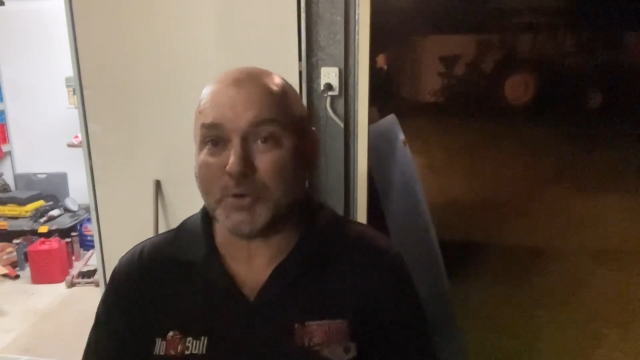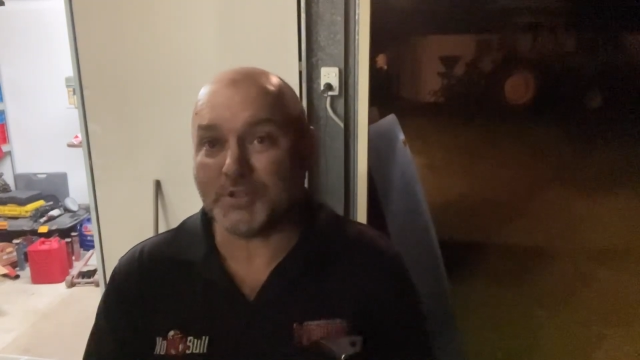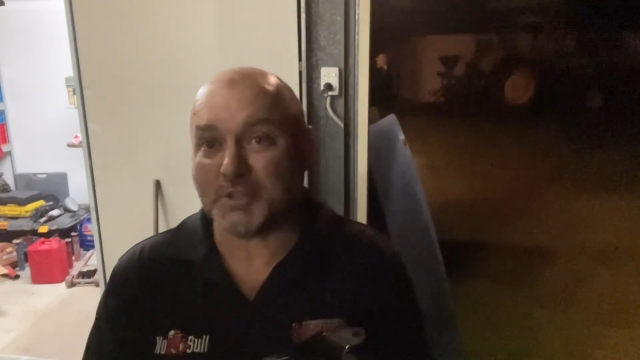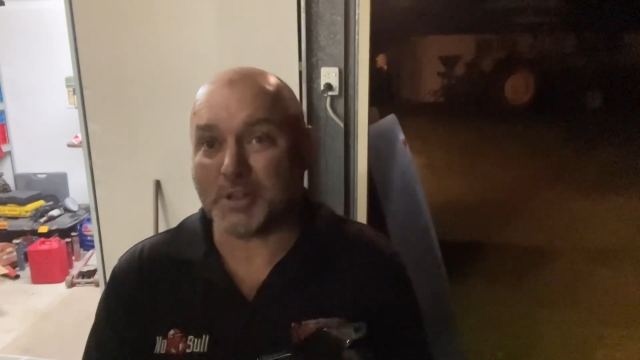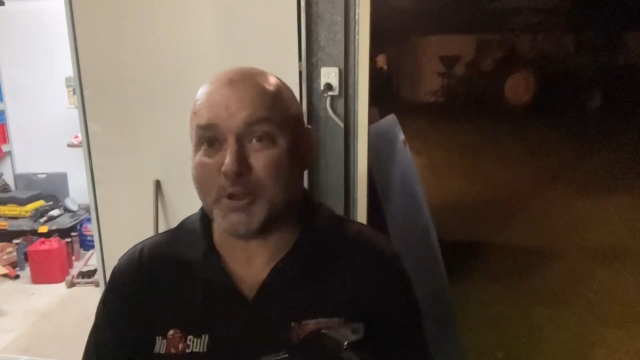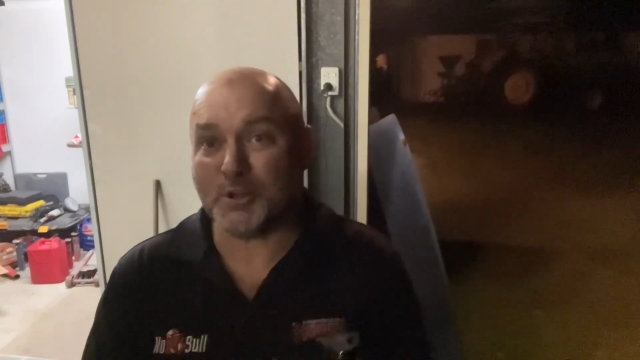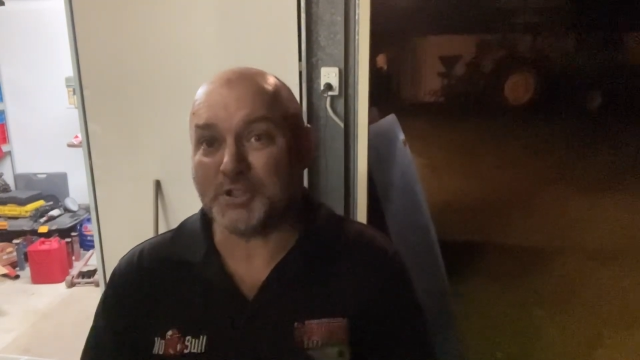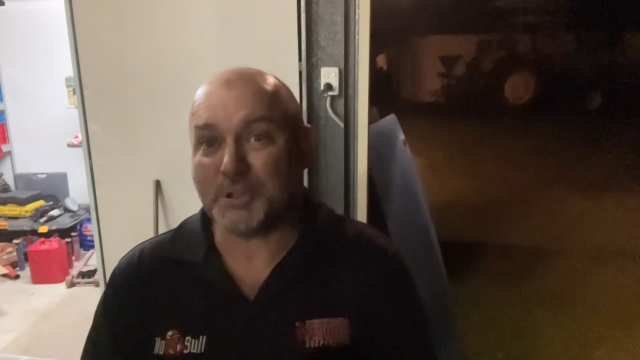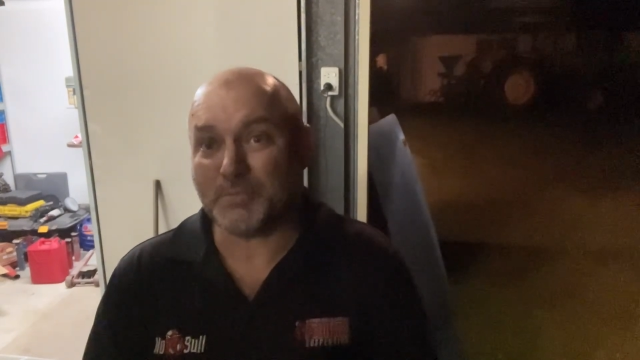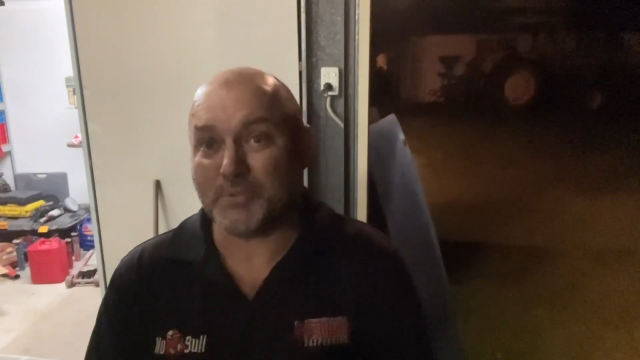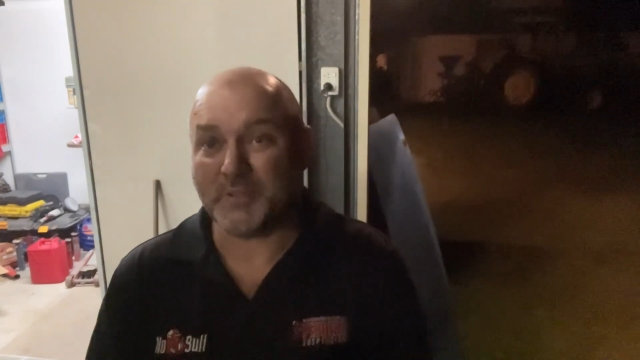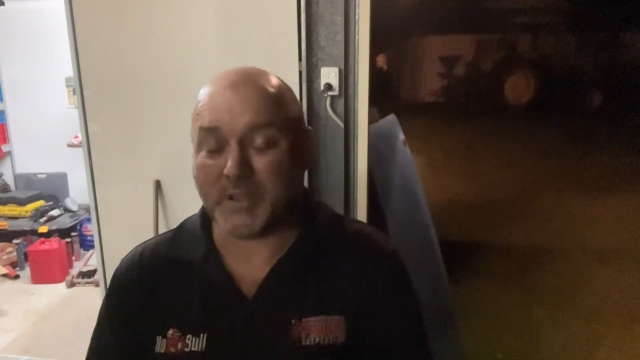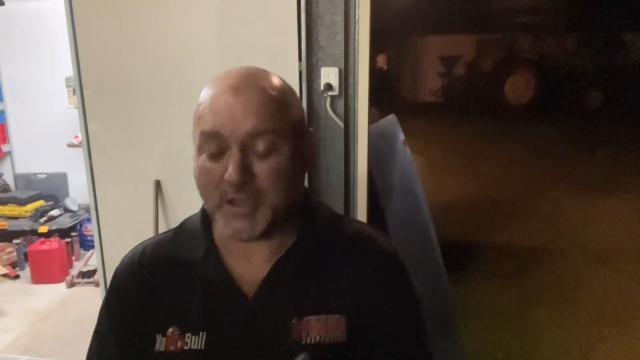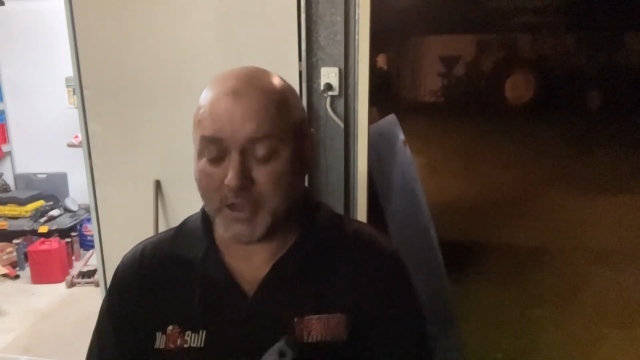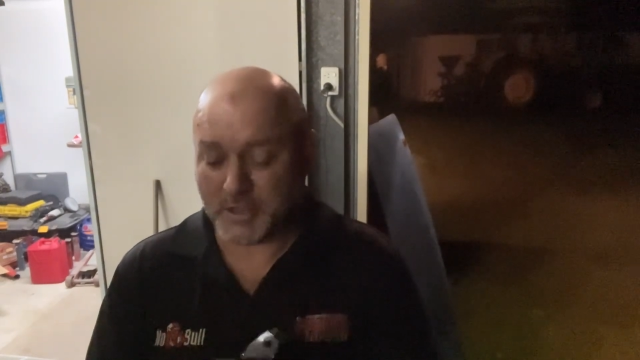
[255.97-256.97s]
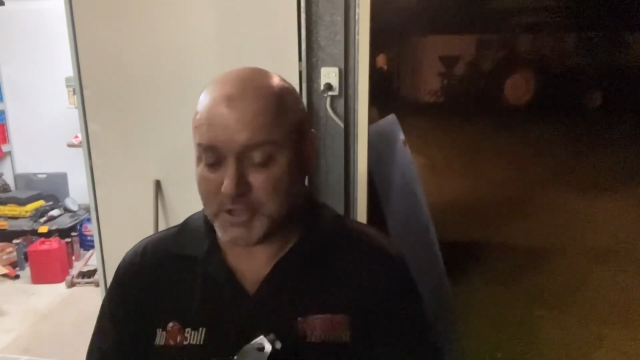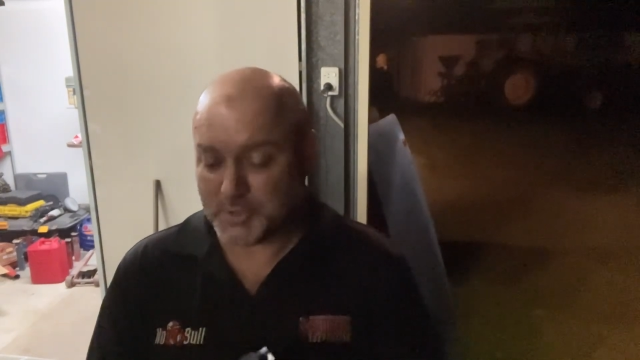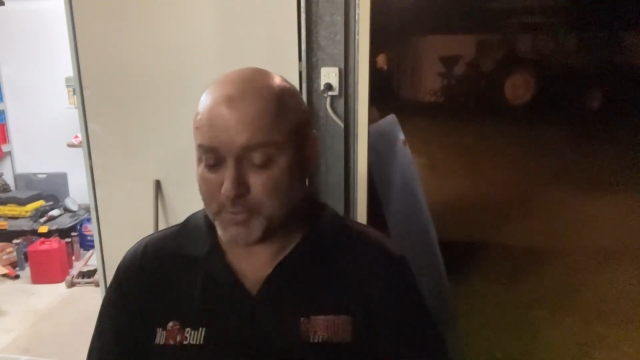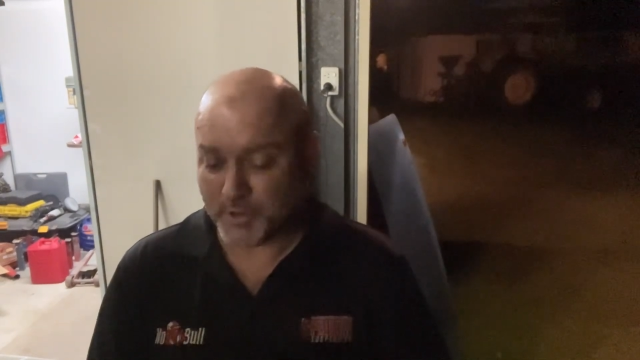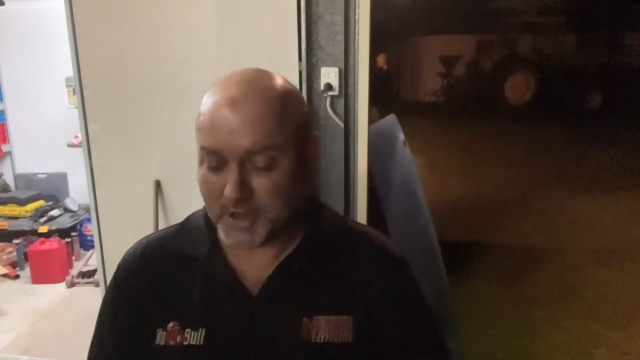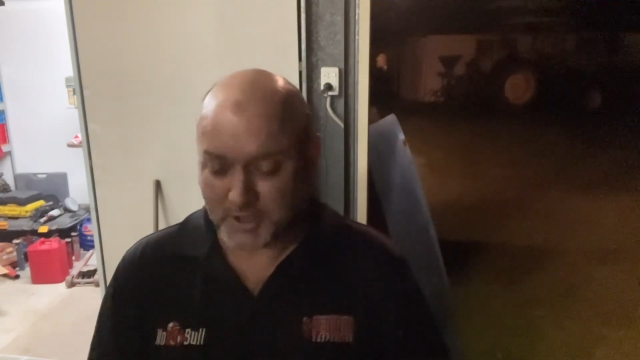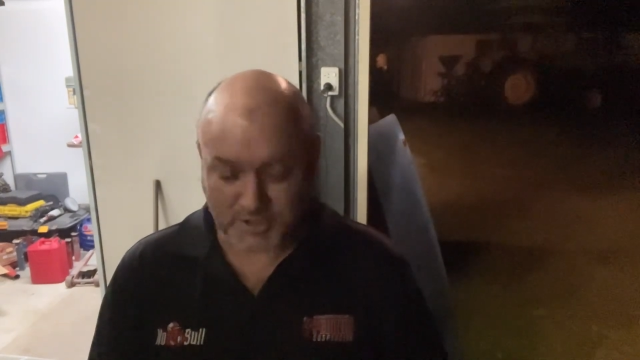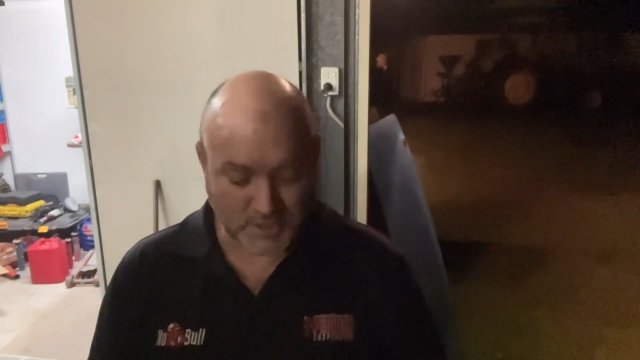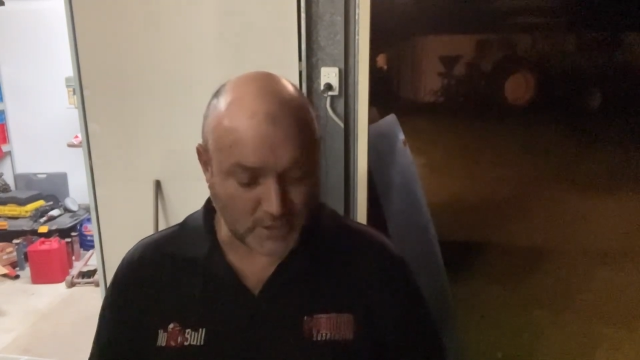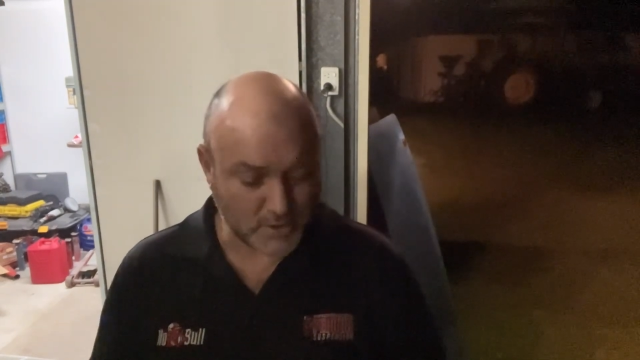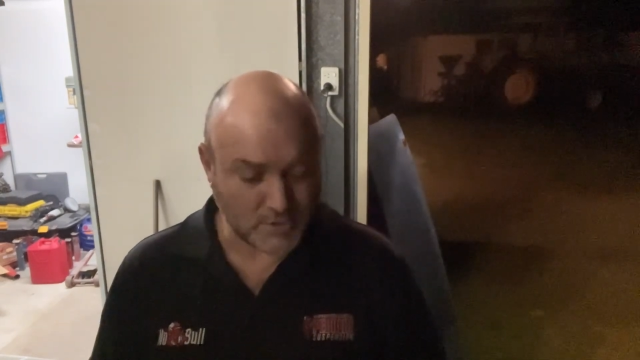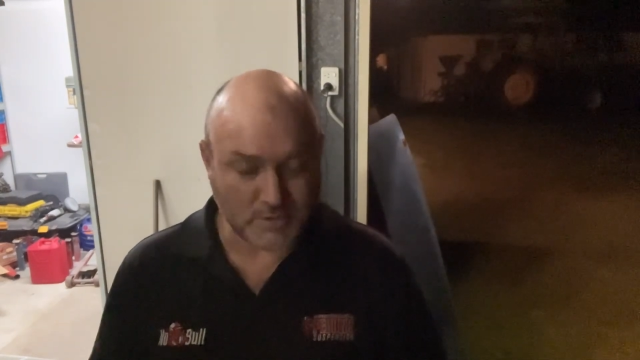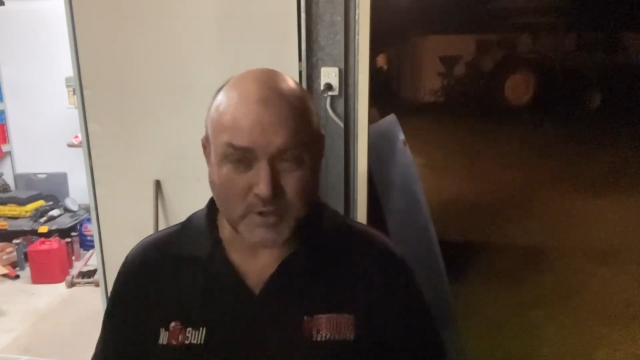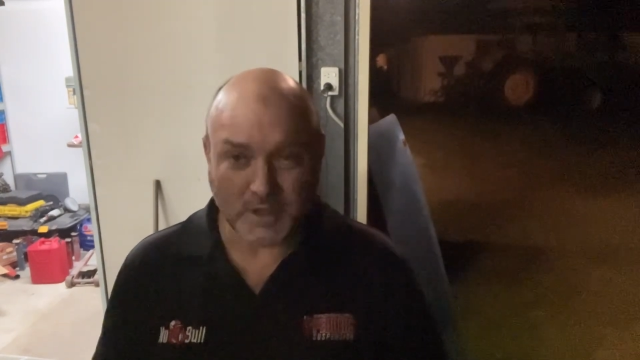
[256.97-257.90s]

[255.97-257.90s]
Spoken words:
us a close-up of how these brackets go.